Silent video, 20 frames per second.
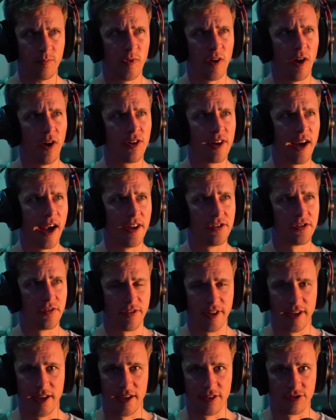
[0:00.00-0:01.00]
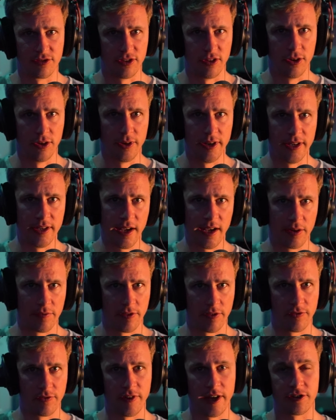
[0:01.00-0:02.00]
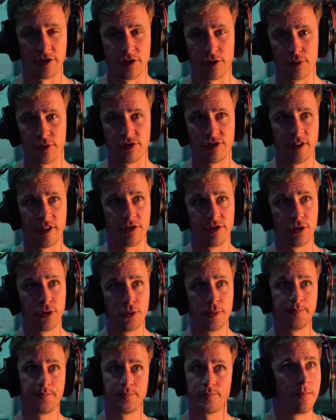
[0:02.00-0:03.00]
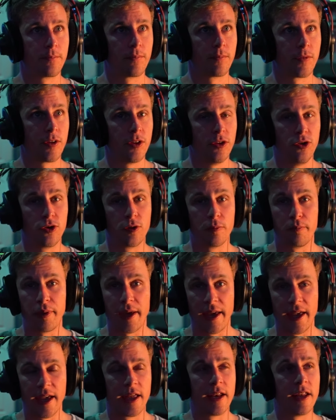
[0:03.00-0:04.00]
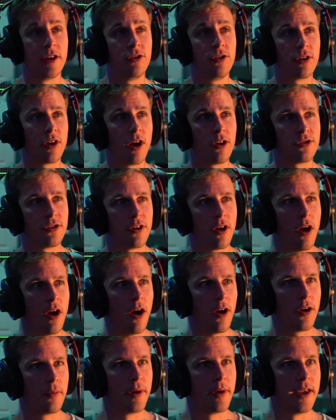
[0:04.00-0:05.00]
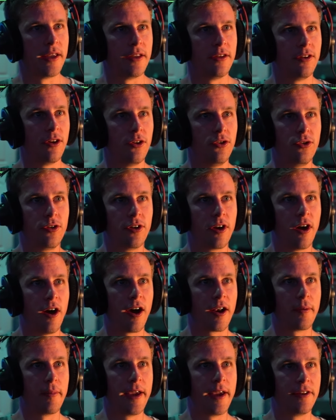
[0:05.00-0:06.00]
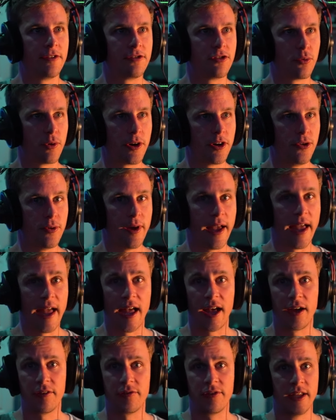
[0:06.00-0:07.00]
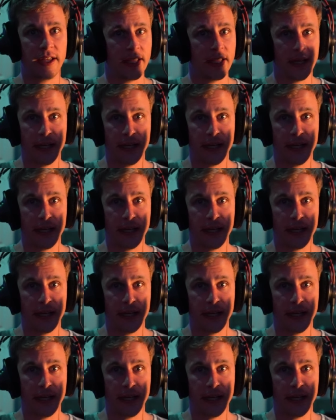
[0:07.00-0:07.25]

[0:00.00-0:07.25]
all kinds of things. You know, any kind of effect you're going to send to, you can pan, and you can also automate. You know, you could automate it to where you have,